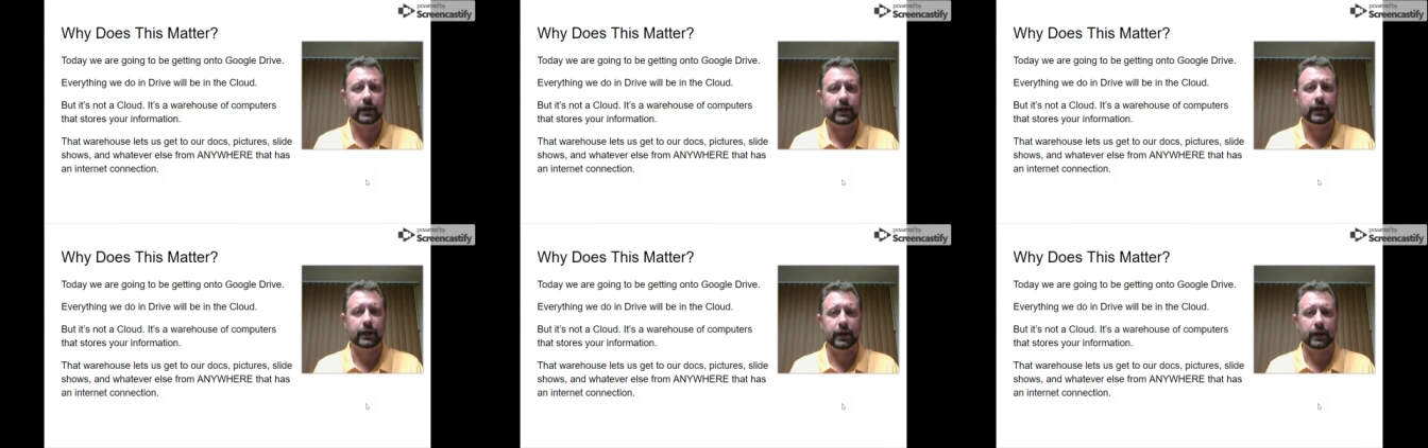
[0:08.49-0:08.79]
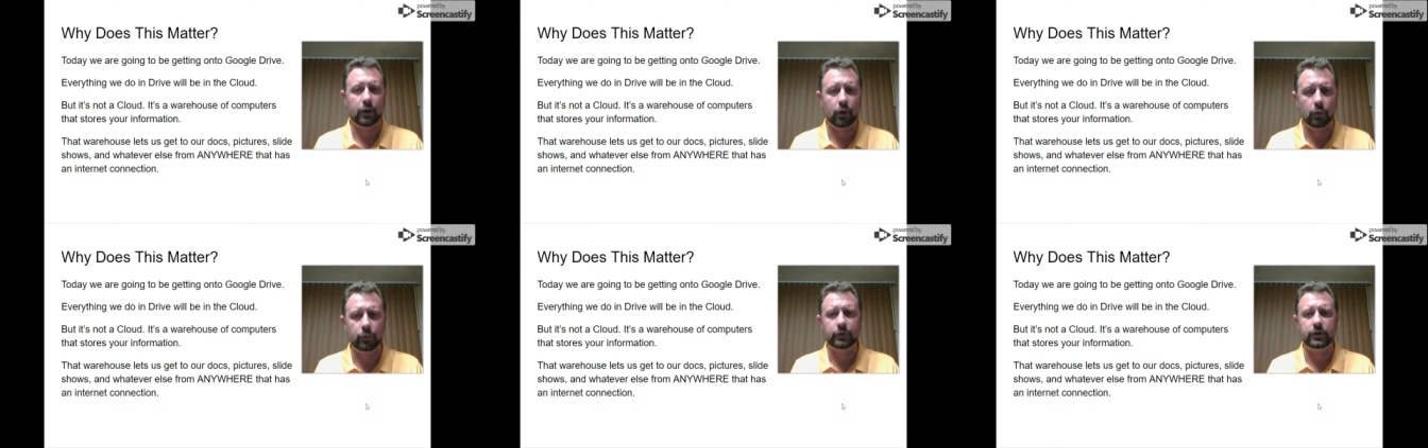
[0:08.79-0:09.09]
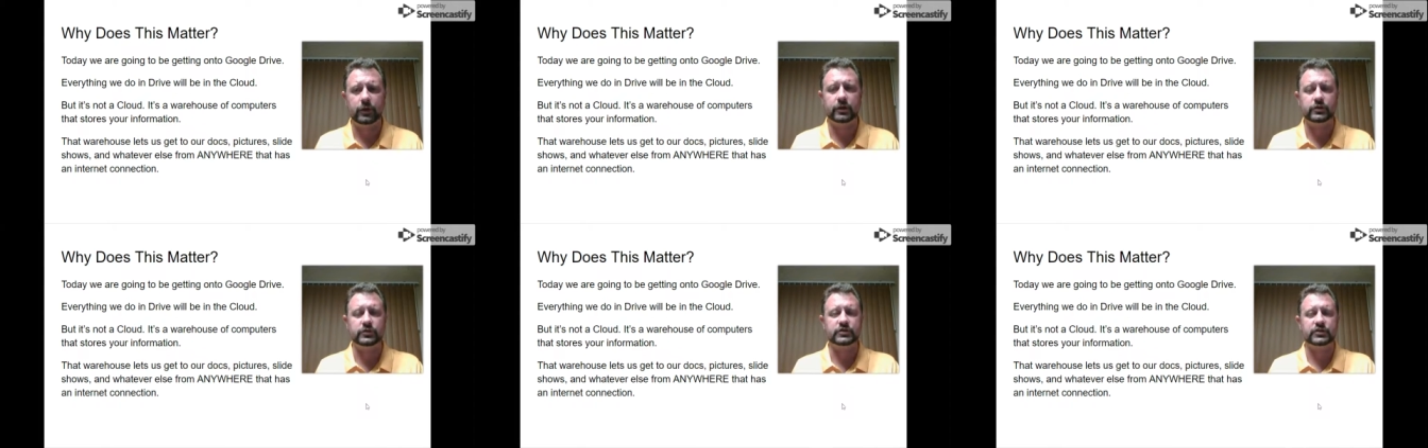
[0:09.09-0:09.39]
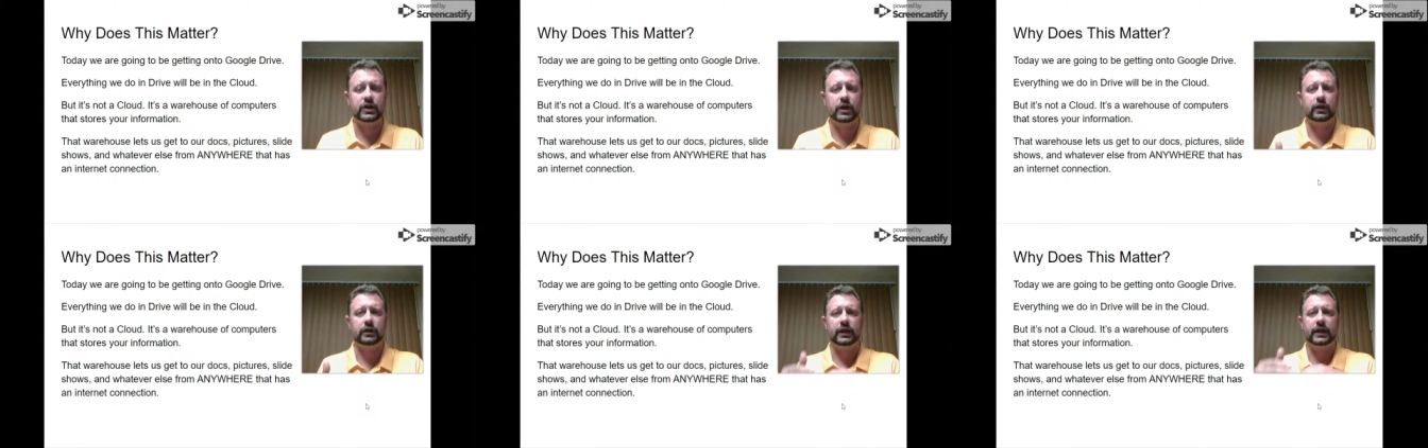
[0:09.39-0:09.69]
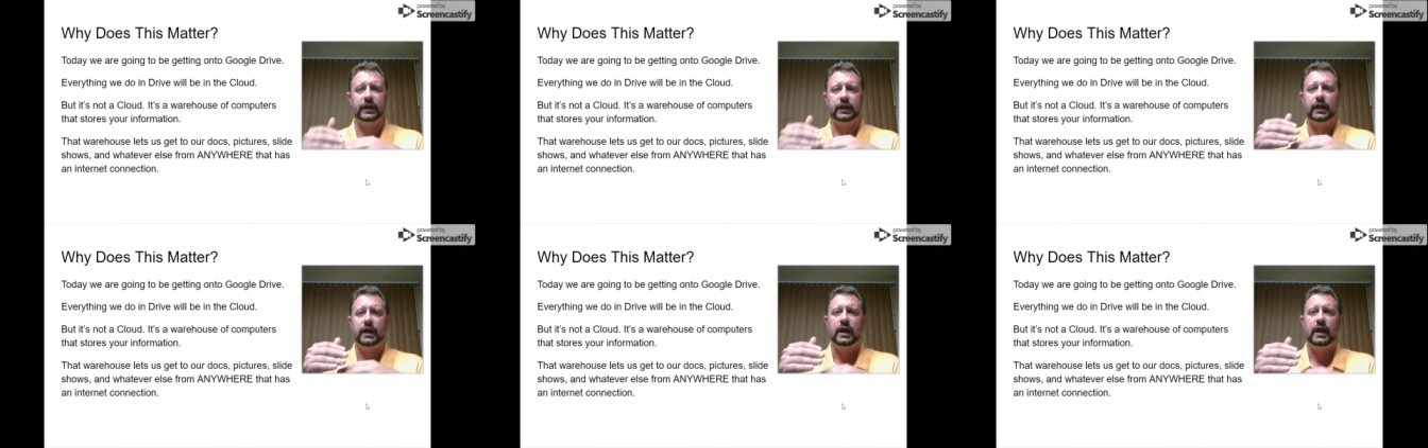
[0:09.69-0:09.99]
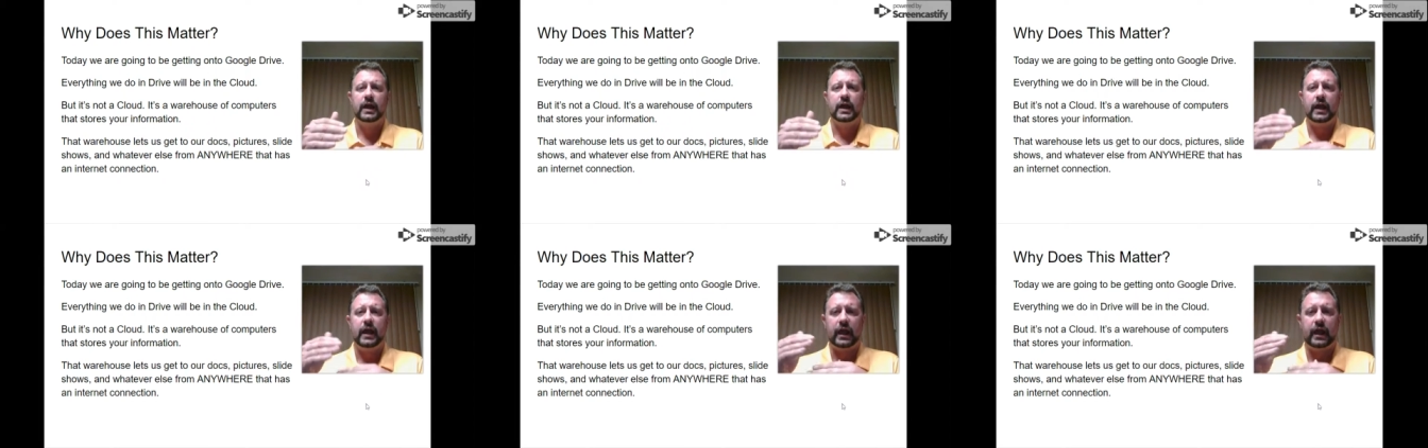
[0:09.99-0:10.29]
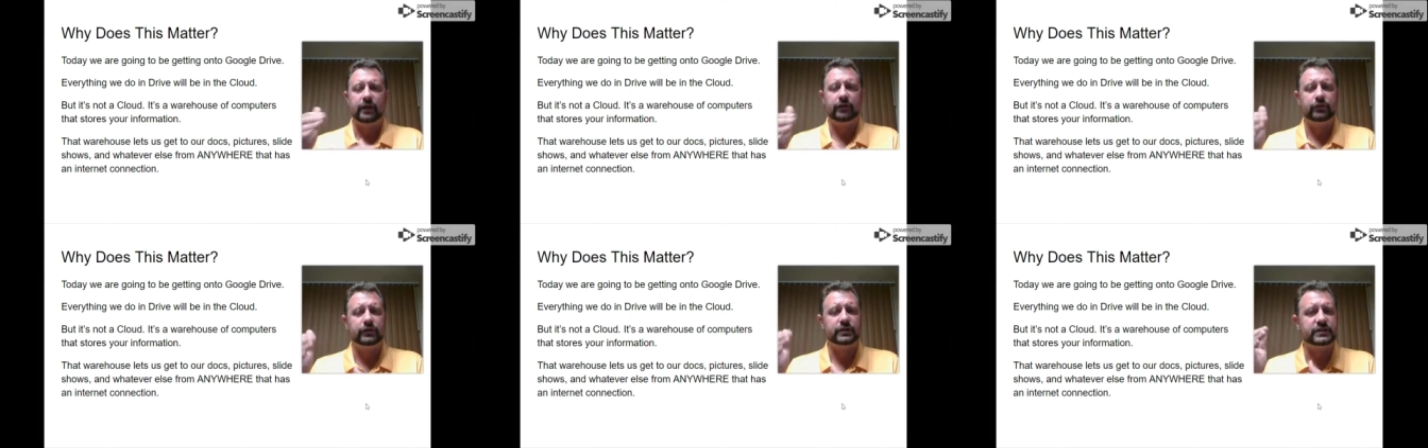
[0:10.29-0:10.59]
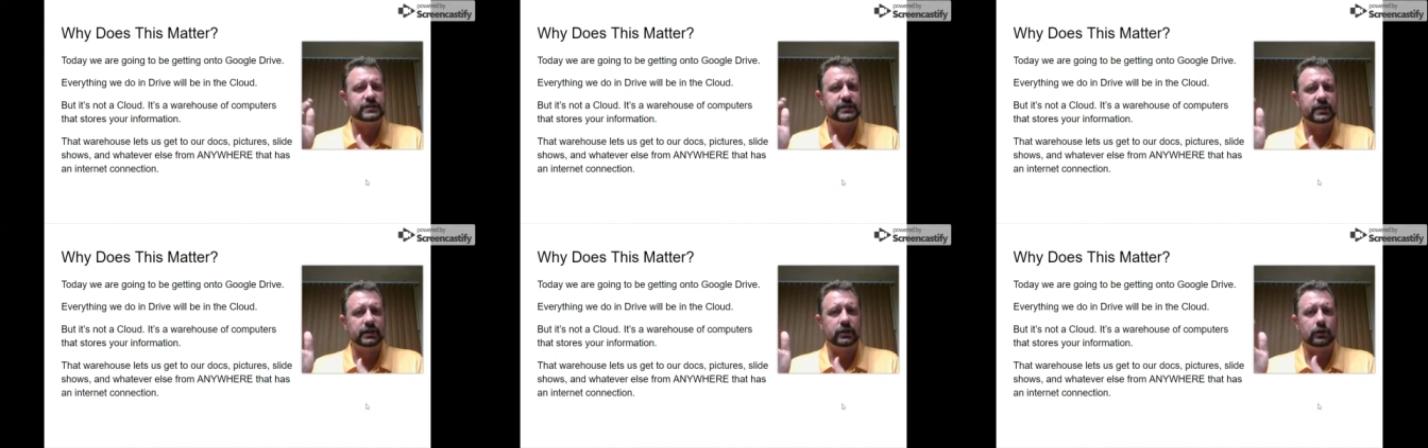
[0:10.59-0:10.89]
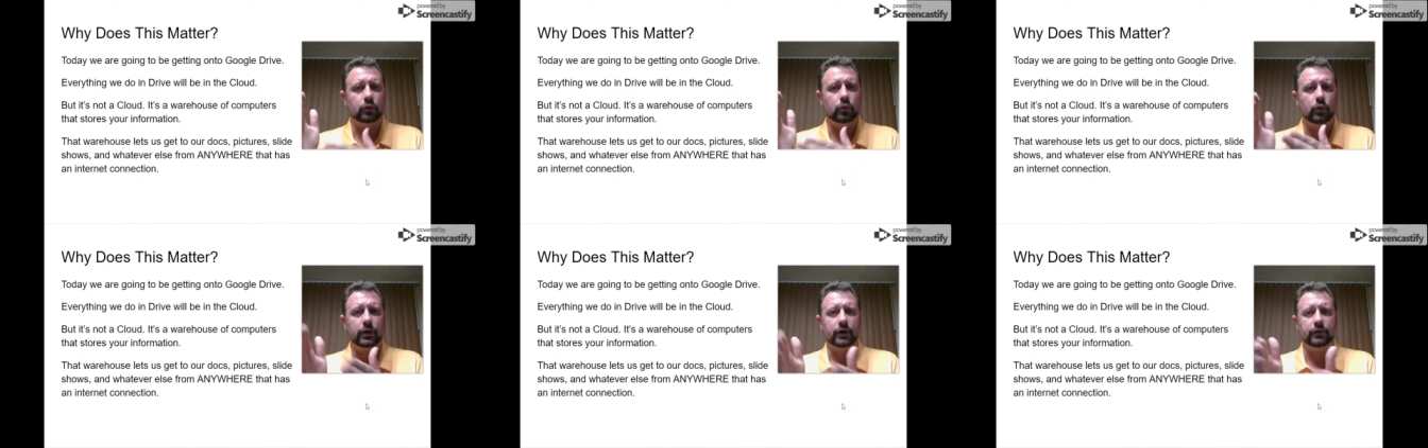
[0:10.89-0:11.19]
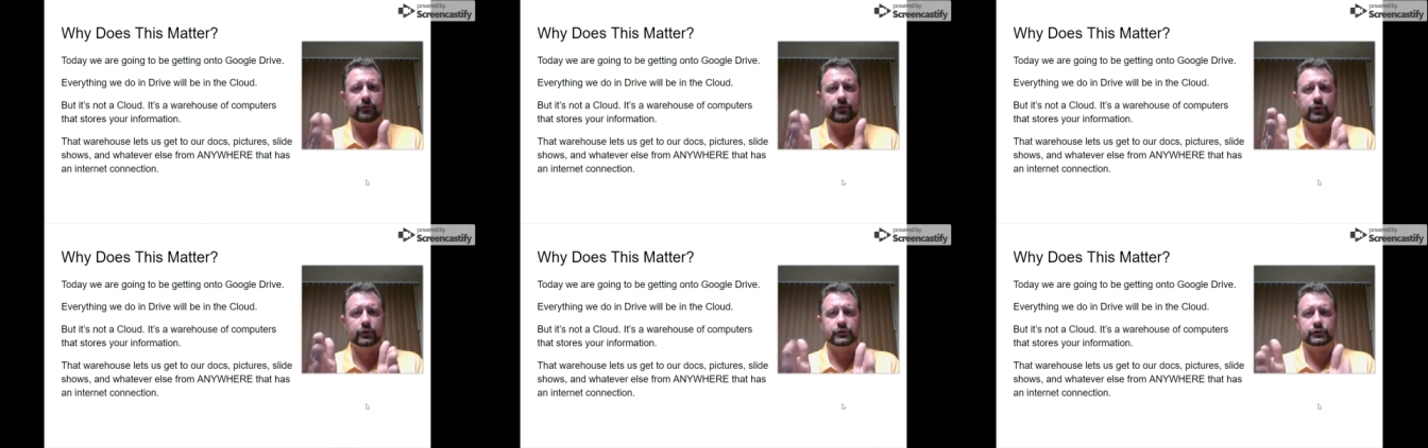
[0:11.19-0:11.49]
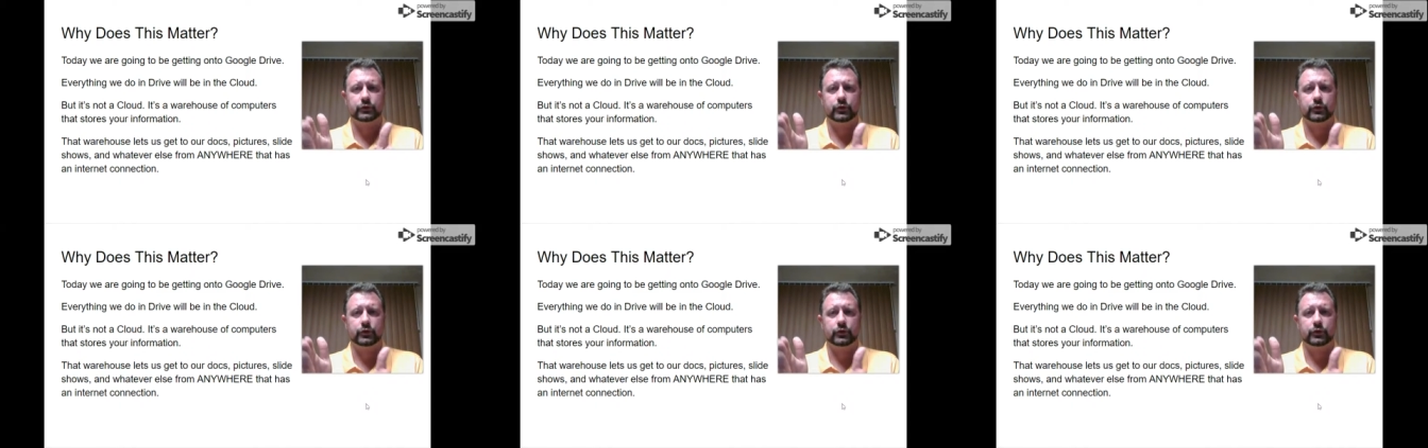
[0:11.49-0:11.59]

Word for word: And I hope you that you saw like every single one of those